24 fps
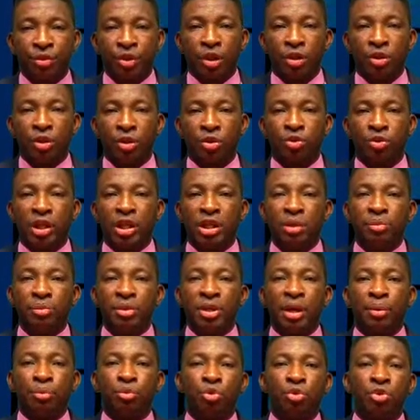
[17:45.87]
Dr. Alimi
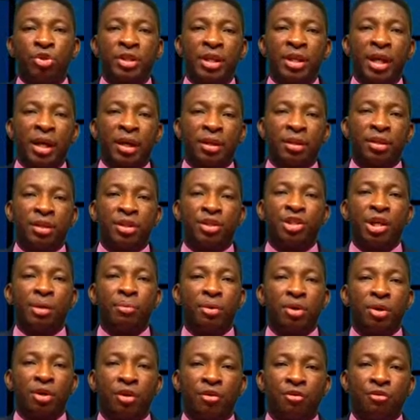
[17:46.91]
Abdul-Razak, the
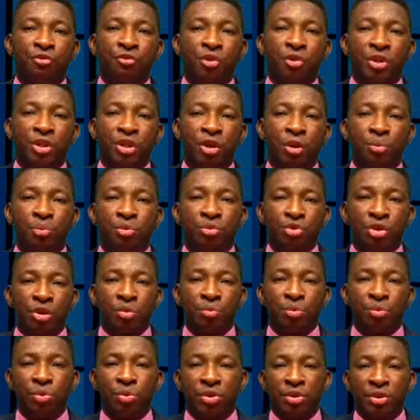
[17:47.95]
chairman of Forte
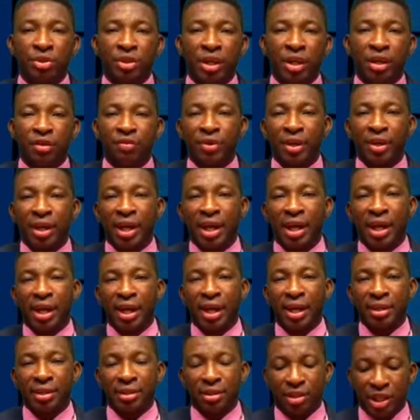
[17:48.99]
Upstream, will serve
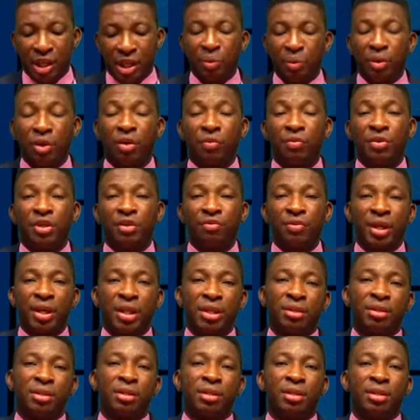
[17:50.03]
as chairman of the
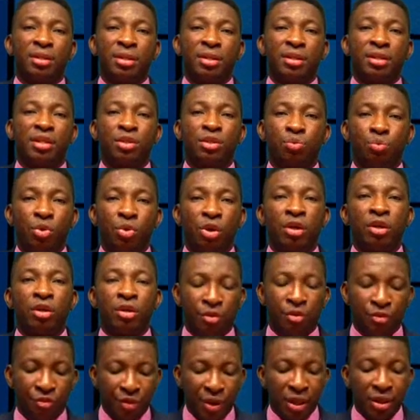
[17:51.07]
event. This is one
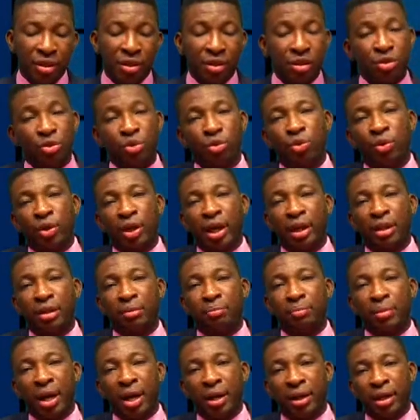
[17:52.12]
event to look at the
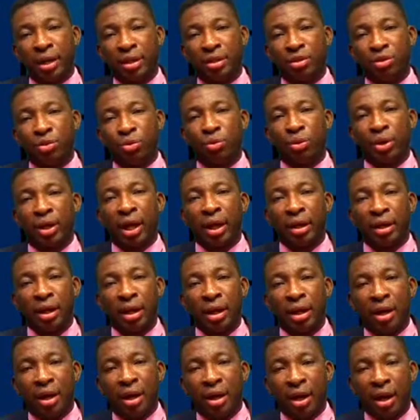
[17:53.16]
market, to look at
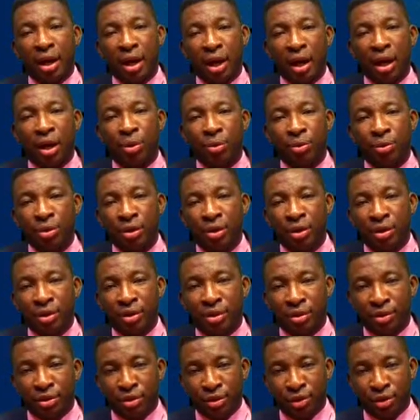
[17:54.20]
how
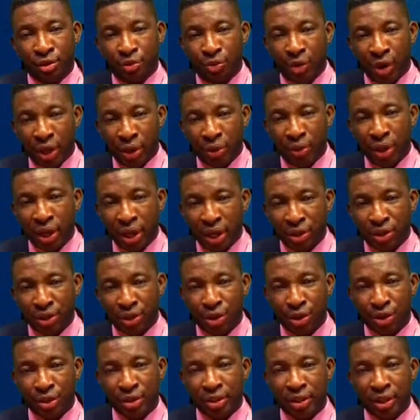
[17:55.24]

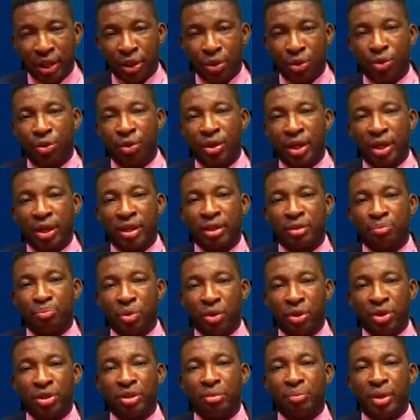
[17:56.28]
regulators, stakeholders,
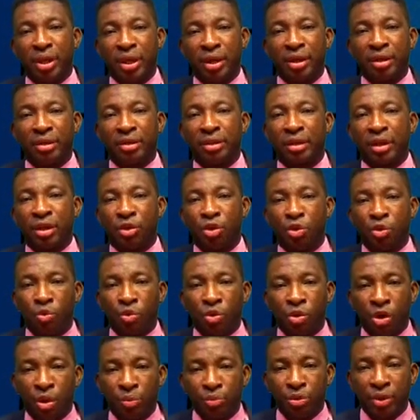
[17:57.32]
policymakers can all
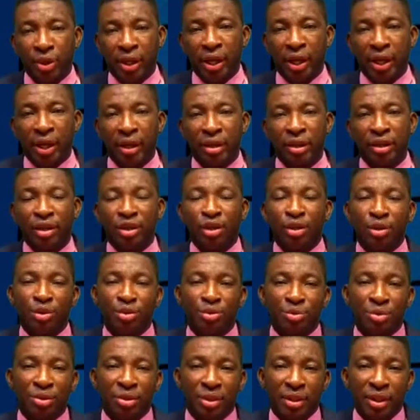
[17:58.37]
come together to
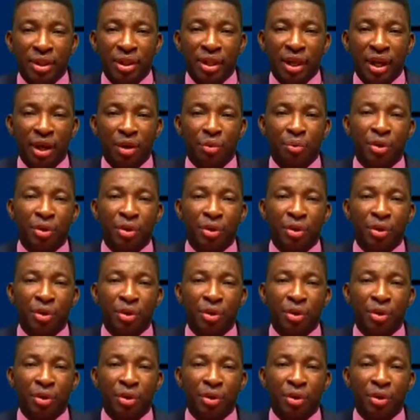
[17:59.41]
see how we